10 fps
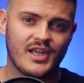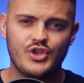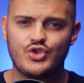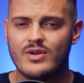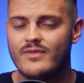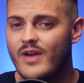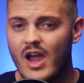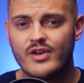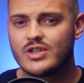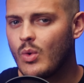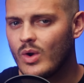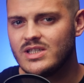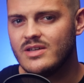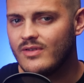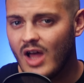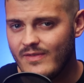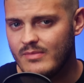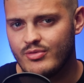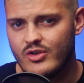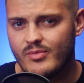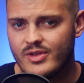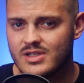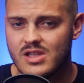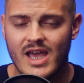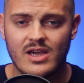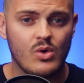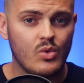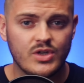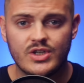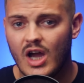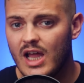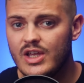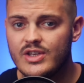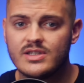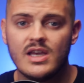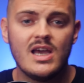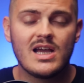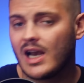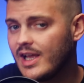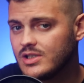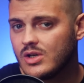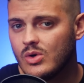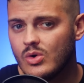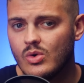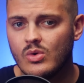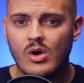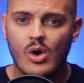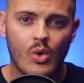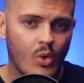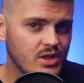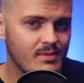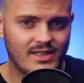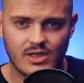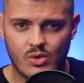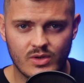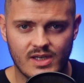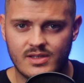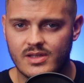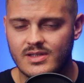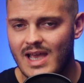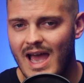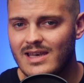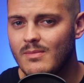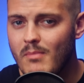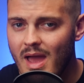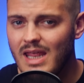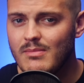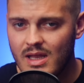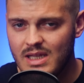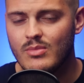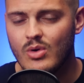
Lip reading: can enjoy various quality of life improvements like auto-dialers, click-to-call, automatic call assistants, and many, many